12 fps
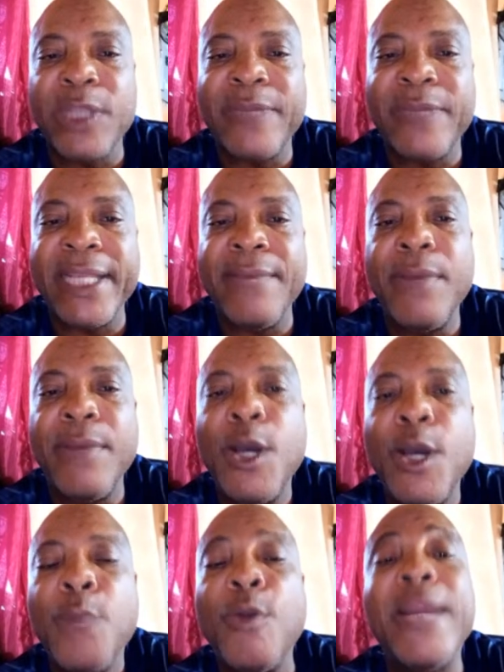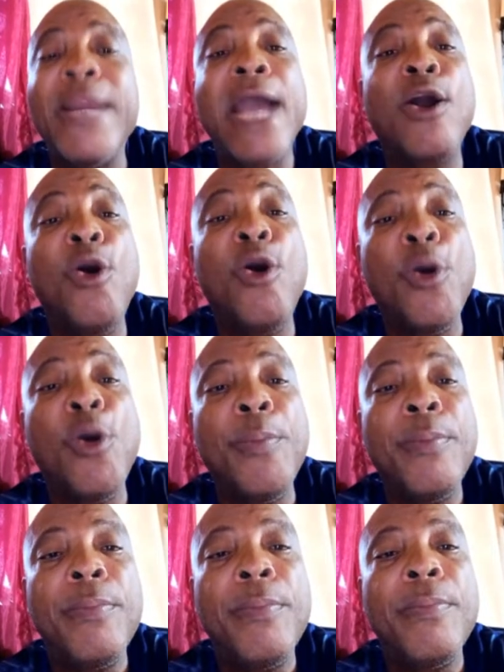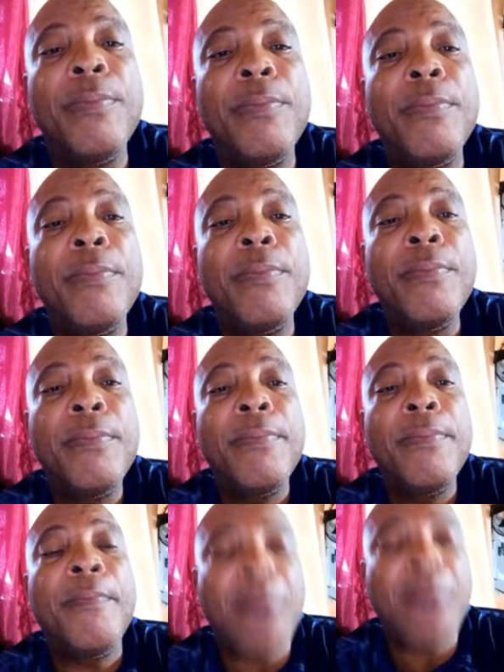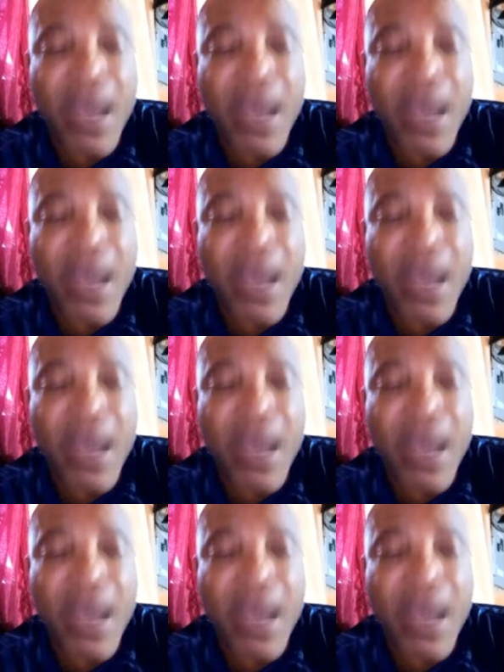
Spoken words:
with them. But when I go home, my